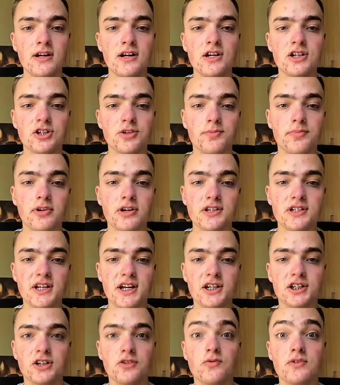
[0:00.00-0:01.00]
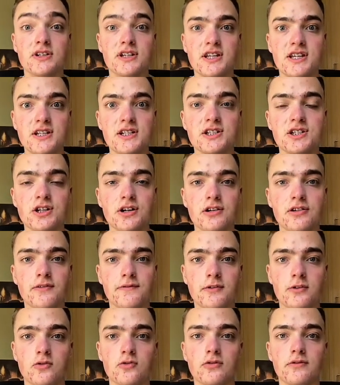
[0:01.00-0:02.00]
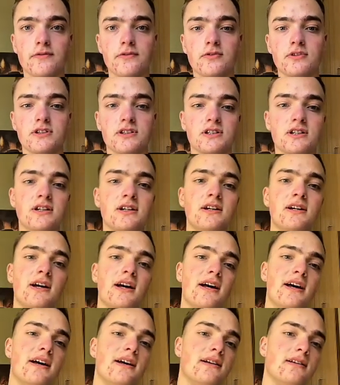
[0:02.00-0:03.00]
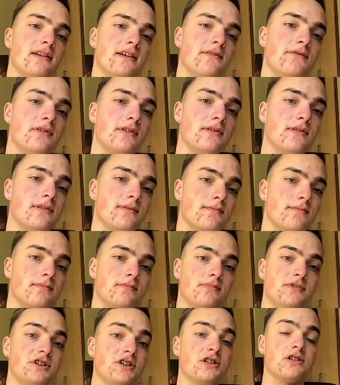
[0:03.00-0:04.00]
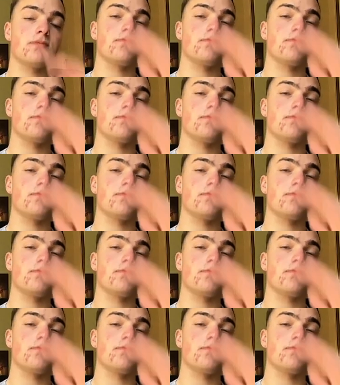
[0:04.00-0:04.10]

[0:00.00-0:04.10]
The price action was inside of the confluence, and if it just